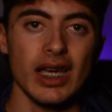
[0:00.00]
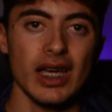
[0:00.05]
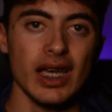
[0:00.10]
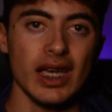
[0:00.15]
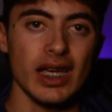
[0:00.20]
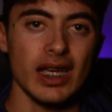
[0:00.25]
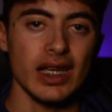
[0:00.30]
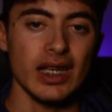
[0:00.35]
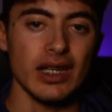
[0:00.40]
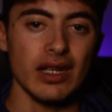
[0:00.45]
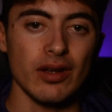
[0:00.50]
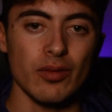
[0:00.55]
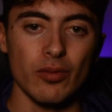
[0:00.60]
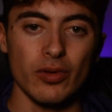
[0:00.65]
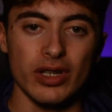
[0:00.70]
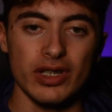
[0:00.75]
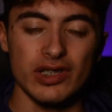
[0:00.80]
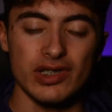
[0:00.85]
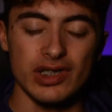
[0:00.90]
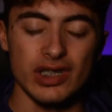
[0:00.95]
And
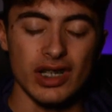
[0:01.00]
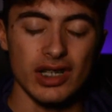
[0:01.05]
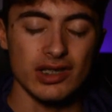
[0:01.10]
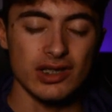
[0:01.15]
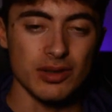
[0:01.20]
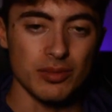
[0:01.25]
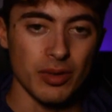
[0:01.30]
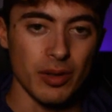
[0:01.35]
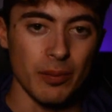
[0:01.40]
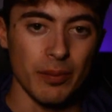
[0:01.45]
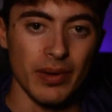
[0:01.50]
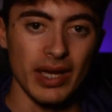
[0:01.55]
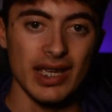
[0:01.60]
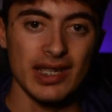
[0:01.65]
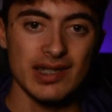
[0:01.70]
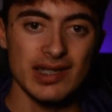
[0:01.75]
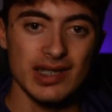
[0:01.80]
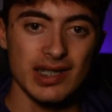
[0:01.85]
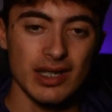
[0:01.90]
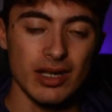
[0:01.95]
we just got some
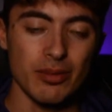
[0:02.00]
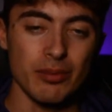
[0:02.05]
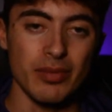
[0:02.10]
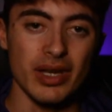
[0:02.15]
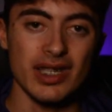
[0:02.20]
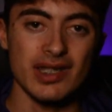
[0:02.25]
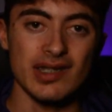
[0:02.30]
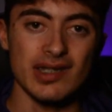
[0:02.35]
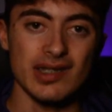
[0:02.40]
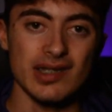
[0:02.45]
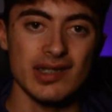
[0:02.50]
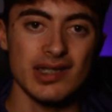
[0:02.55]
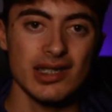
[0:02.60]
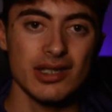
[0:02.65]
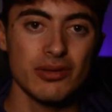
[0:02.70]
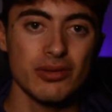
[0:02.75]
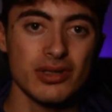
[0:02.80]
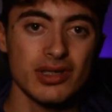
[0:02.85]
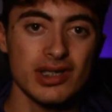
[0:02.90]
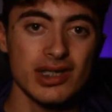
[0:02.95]
amazing
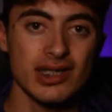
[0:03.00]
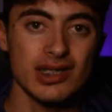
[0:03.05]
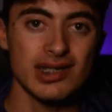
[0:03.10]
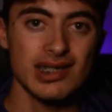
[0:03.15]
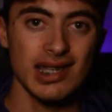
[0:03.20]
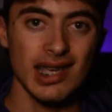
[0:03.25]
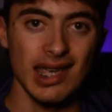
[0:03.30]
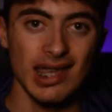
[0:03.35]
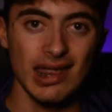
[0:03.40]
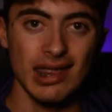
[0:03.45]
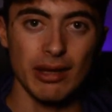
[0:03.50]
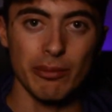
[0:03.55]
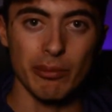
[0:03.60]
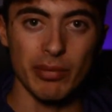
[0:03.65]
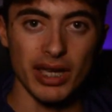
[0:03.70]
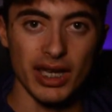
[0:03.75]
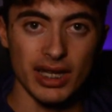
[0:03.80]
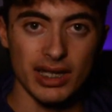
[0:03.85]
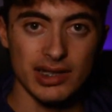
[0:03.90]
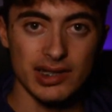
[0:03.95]
sequences in the
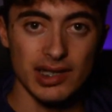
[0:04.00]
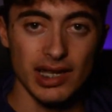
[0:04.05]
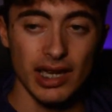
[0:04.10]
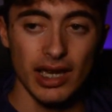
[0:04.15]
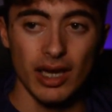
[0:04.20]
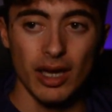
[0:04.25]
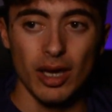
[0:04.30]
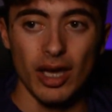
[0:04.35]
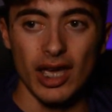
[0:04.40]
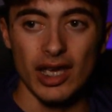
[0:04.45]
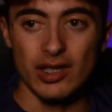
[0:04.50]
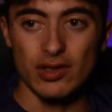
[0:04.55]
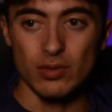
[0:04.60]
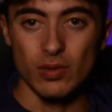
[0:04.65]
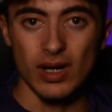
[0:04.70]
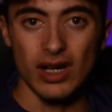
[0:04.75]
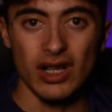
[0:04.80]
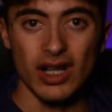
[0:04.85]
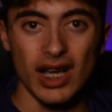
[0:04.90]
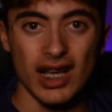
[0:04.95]
mix, as
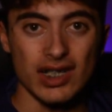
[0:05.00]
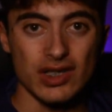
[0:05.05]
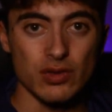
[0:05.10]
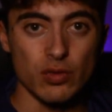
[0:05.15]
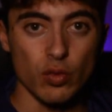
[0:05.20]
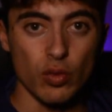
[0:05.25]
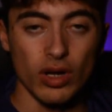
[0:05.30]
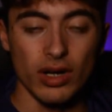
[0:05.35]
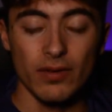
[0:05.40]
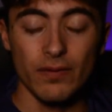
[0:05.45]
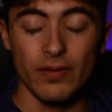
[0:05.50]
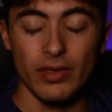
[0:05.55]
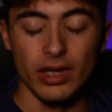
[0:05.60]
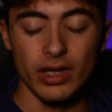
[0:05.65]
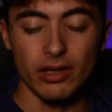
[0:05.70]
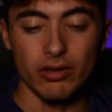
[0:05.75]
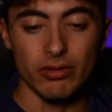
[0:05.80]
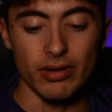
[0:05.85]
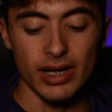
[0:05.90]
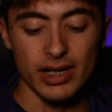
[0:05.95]
well as one of
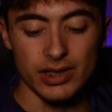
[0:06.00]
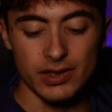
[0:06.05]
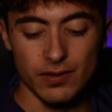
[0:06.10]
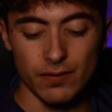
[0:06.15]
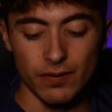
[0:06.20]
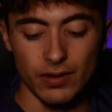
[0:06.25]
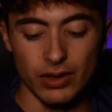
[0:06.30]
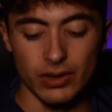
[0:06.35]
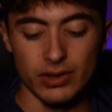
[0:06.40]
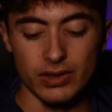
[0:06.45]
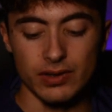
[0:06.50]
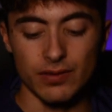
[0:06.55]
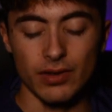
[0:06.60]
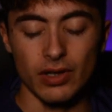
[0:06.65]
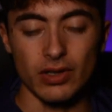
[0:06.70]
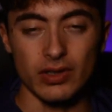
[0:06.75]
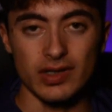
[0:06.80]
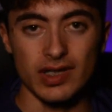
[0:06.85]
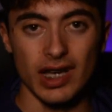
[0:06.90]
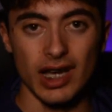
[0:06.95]
the greatest villains of
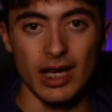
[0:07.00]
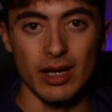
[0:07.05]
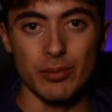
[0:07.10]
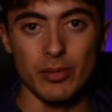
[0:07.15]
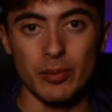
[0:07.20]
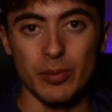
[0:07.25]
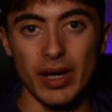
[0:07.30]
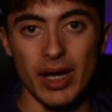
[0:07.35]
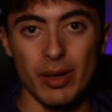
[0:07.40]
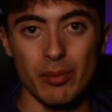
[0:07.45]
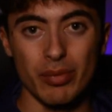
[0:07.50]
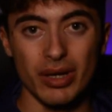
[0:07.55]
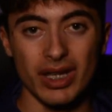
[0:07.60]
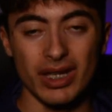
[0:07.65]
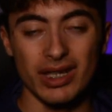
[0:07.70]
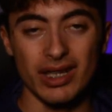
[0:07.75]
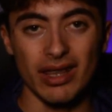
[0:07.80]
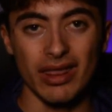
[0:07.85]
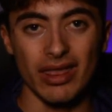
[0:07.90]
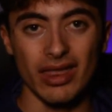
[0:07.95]
all time, in my
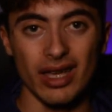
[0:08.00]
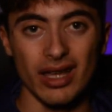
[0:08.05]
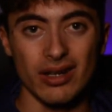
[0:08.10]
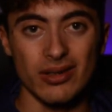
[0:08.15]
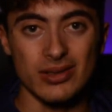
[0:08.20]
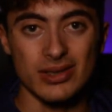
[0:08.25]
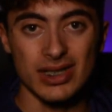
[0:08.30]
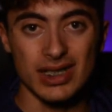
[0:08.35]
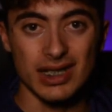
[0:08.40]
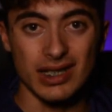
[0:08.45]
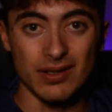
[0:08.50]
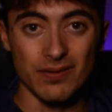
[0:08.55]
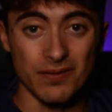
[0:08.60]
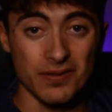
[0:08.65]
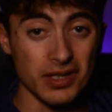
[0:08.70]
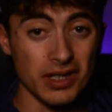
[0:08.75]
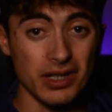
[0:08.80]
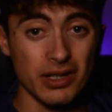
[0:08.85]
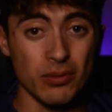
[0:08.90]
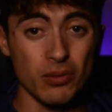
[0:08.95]
opinion. Thanos in
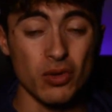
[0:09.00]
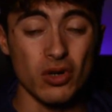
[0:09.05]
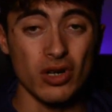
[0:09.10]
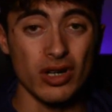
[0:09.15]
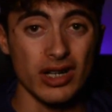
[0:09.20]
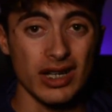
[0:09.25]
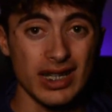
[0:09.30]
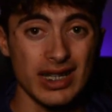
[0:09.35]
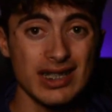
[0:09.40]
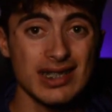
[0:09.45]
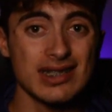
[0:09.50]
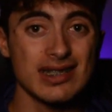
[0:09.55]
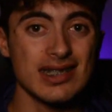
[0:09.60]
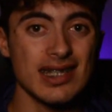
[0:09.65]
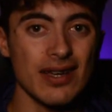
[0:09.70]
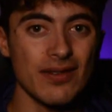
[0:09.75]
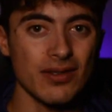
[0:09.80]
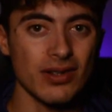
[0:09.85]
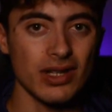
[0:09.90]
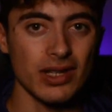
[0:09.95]
Infinity War is
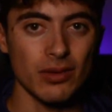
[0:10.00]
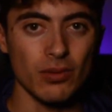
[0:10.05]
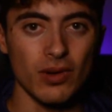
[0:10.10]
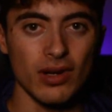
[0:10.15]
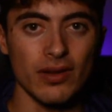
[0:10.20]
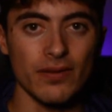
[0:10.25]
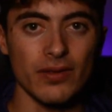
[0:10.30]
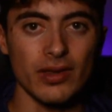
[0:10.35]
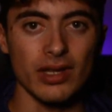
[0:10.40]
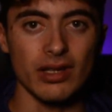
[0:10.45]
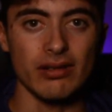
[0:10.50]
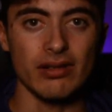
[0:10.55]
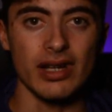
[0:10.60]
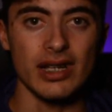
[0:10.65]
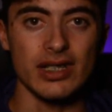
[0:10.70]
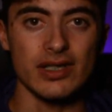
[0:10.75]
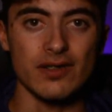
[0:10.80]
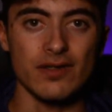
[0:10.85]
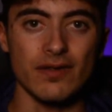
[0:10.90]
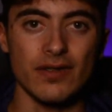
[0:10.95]
definitely one of the
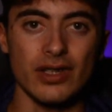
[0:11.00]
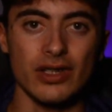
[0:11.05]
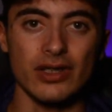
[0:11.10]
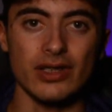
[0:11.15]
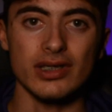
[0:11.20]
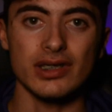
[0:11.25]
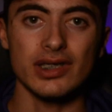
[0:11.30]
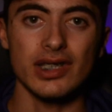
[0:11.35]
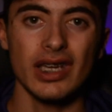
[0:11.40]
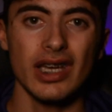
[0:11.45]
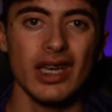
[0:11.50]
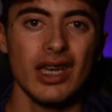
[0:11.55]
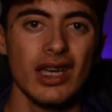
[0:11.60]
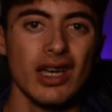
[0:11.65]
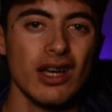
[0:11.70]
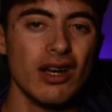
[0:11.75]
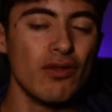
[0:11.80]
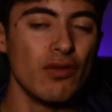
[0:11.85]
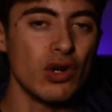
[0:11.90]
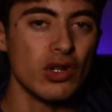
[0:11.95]
greatest villains
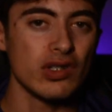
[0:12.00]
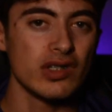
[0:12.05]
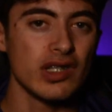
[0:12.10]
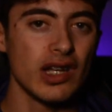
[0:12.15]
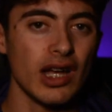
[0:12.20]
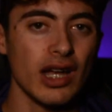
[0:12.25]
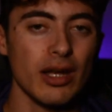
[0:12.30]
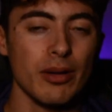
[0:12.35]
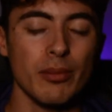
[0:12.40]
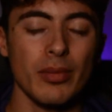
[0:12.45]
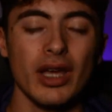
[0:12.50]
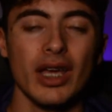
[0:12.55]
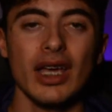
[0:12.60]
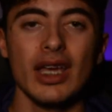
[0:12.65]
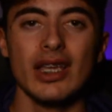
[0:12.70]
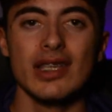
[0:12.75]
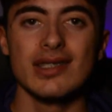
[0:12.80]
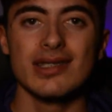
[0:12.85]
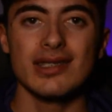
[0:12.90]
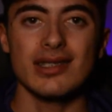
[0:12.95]
of all time.
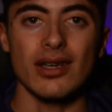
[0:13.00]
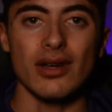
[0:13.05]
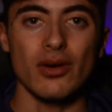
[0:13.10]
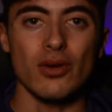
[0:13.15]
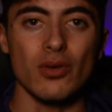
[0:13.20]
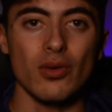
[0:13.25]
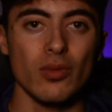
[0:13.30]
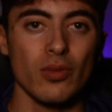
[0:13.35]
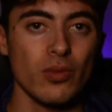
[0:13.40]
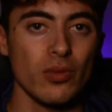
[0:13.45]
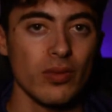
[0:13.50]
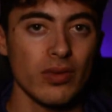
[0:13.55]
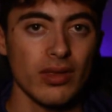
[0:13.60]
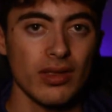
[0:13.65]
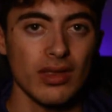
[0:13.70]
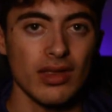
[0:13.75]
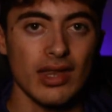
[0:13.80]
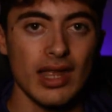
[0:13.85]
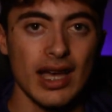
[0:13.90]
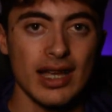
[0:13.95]
So
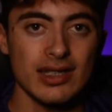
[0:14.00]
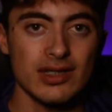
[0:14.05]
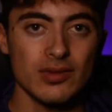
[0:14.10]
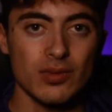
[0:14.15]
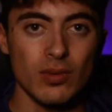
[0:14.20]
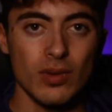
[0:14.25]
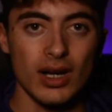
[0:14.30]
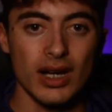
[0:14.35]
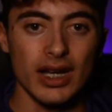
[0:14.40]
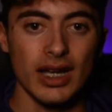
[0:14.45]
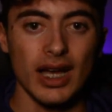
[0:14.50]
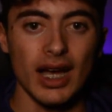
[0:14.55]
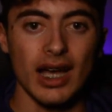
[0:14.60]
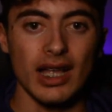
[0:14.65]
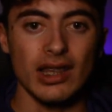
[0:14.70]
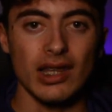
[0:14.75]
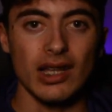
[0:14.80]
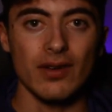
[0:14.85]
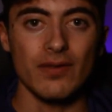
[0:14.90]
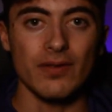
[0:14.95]
that's why
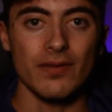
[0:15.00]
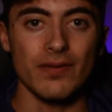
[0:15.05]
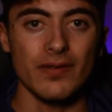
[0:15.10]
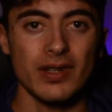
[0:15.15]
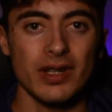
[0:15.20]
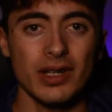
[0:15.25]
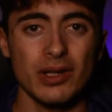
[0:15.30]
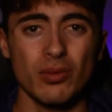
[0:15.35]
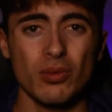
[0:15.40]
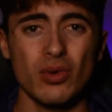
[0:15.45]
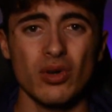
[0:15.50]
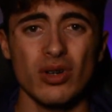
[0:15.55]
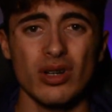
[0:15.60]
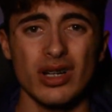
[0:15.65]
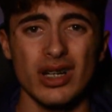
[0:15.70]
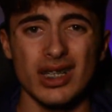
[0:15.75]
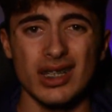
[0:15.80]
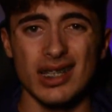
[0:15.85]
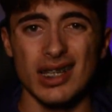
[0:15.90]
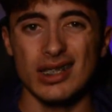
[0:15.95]
I love Infinity
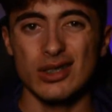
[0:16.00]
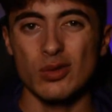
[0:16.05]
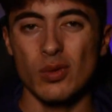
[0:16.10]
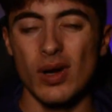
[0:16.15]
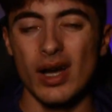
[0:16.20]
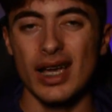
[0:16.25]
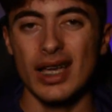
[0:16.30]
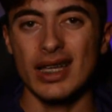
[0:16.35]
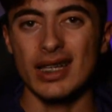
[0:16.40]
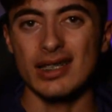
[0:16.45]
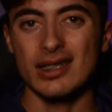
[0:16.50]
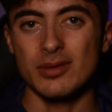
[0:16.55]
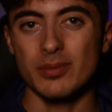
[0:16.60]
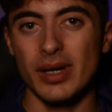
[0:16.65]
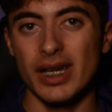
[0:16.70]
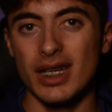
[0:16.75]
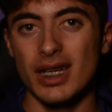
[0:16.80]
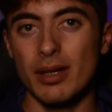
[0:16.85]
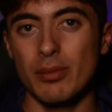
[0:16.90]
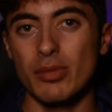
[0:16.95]
War, and that's why it is
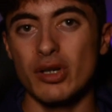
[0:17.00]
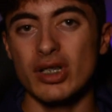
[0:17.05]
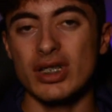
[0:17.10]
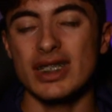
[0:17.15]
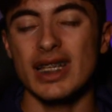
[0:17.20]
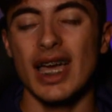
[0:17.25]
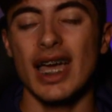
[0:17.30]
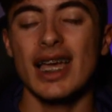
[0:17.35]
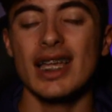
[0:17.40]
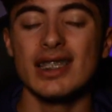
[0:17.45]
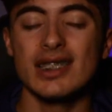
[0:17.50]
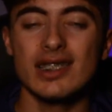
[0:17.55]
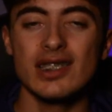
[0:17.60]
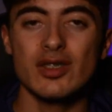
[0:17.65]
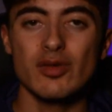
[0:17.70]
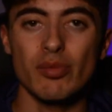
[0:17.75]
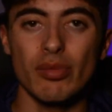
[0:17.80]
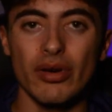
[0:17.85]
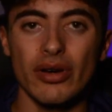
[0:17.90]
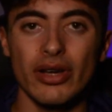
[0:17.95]
my number 10
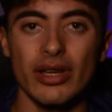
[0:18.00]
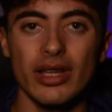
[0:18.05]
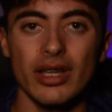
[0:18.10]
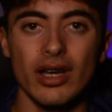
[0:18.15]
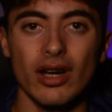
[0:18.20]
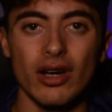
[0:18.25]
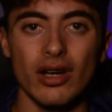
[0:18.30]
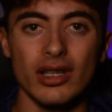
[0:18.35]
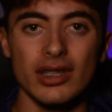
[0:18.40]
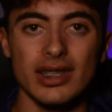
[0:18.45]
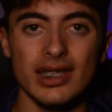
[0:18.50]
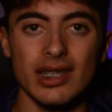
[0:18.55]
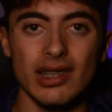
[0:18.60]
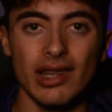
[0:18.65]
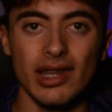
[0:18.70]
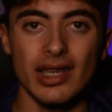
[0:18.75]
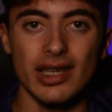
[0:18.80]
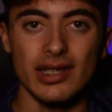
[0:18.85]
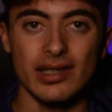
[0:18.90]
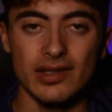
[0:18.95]
spot on the
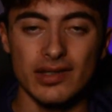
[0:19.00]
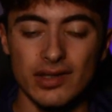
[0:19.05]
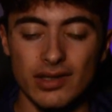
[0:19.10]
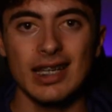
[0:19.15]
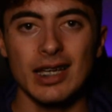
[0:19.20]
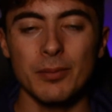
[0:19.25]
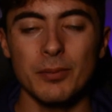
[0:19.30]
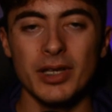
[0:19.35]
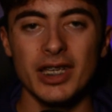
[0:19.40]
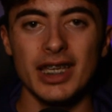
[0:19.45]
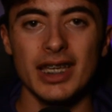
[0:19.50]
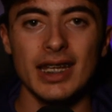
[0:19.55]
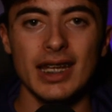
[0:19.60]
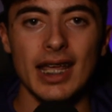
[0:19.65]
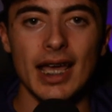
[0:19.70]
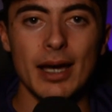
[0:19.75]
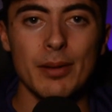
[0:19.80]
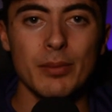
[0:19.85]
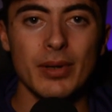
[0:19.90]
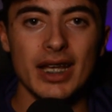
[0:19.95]
list. Coming in
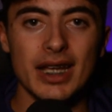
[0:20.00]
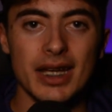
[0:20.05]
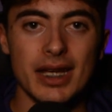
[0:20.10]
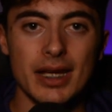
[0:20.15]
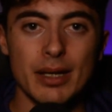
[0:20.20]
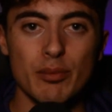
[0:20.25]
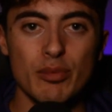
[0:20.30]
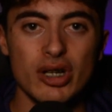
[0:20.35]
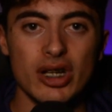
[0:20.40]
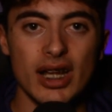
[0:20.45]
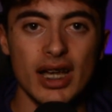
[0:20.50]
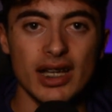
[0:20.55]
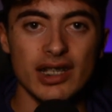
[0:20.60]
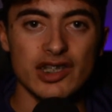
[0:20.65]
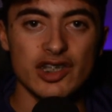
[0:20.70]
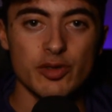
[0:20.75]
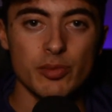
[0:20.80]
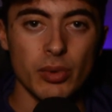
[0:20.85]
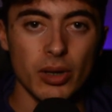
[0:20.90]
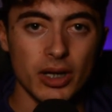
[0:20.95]
at my number
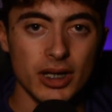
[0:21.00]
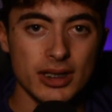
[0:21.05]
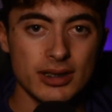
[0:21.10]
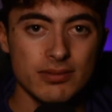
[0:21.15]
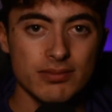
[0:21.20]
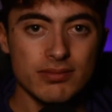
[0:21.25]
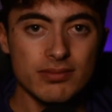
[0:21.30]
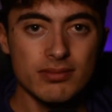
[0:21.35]
9 spot,